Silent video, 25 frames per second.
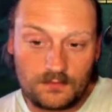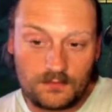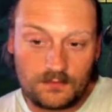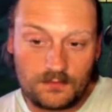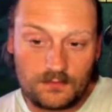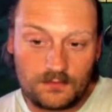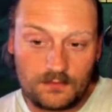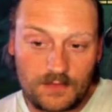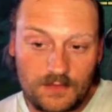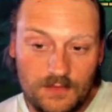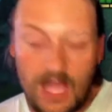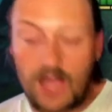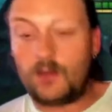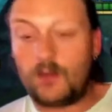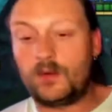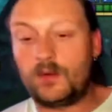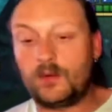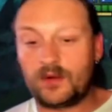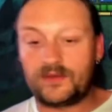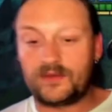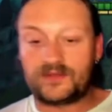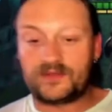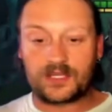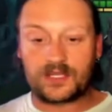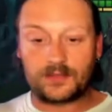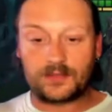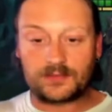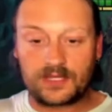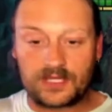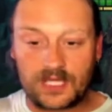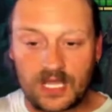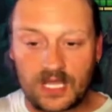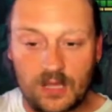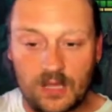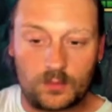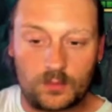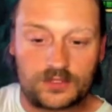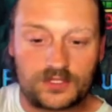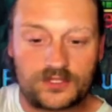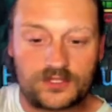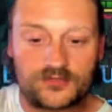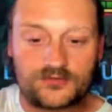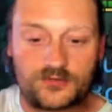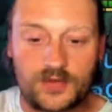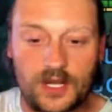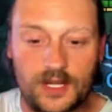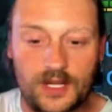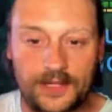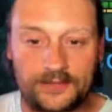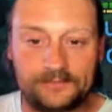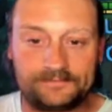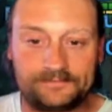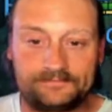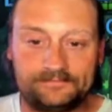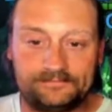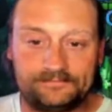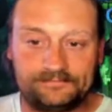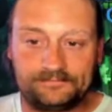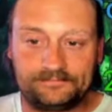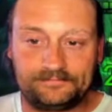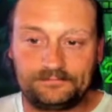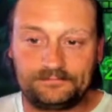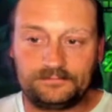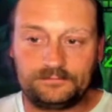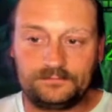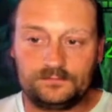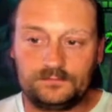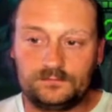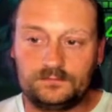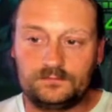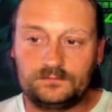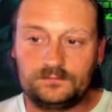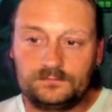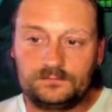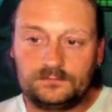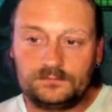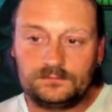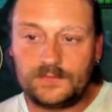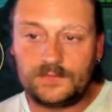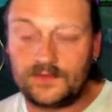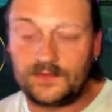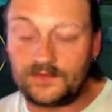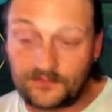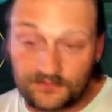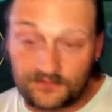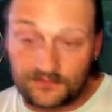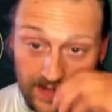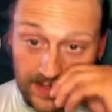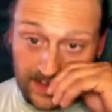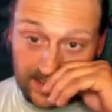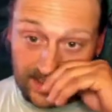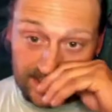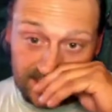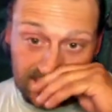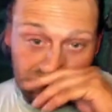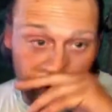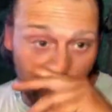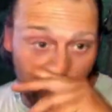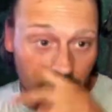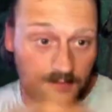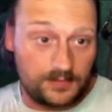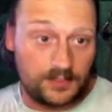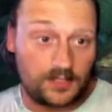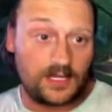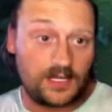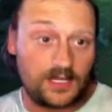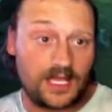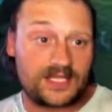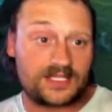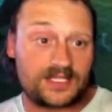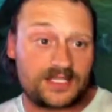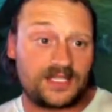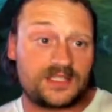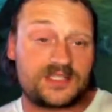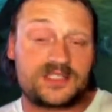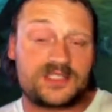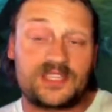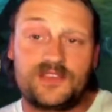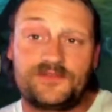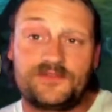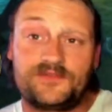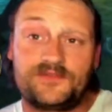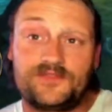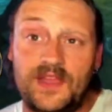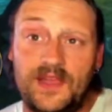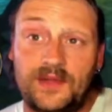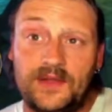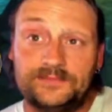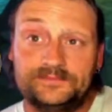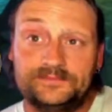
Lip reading: Nah, we won't even skip to the end. We'll just run it. If it fails, well, you guys get to see it fail.